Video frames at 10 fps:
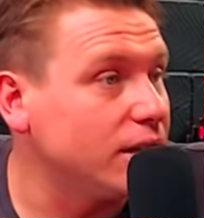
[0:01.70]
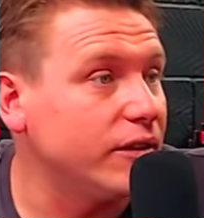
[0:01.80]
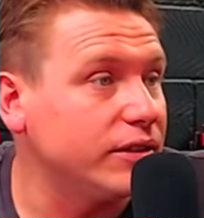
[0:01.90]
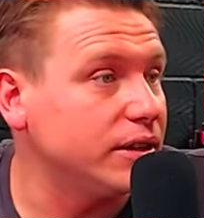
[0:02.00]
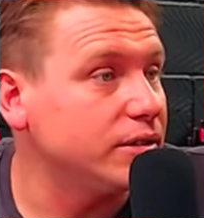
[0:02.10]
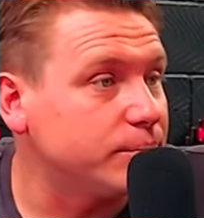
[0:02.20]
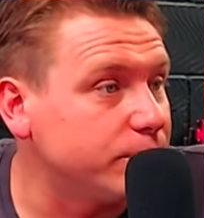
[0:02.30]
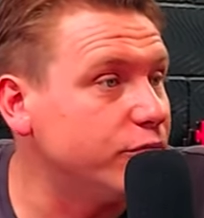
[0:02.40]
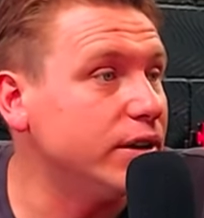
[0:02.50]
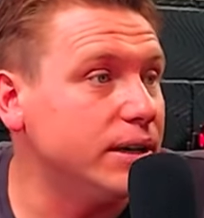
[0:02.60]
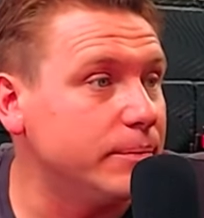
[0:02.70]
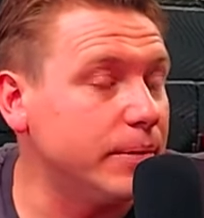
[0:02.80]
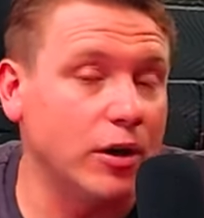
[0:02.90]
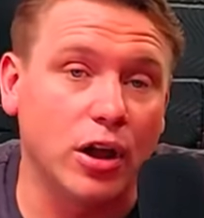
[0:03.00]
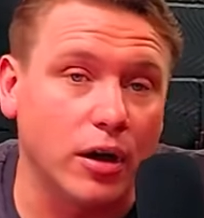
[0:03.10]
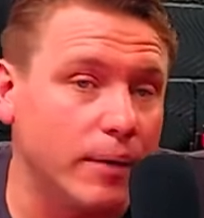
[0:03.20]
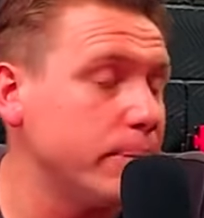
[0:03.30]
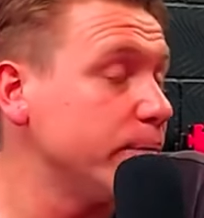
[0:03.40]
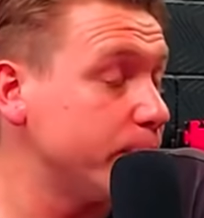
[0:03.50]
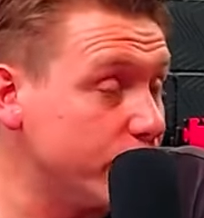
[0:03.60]
love it. Mm. Really, but like, I'm
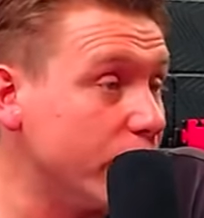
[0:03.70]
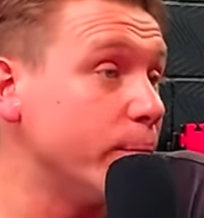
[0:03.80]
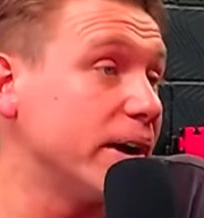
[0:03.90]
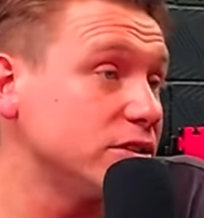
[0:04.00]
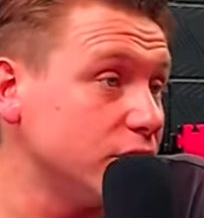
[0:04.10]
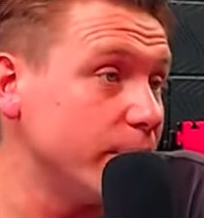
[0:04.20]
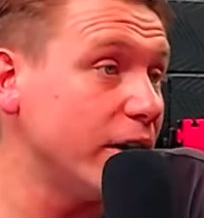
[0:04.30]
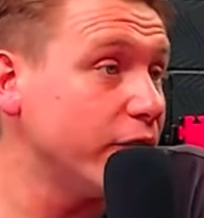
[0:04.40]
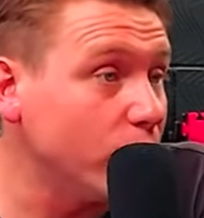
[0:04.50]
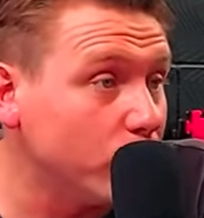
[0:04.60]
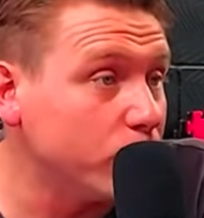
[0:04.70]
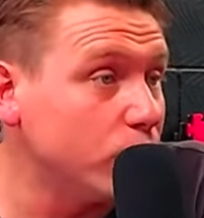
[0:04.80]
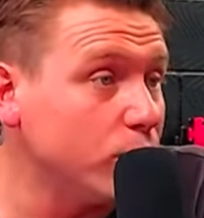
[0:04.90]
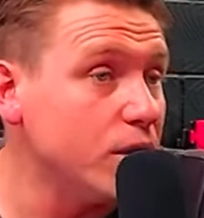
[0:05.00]
real passionate about football,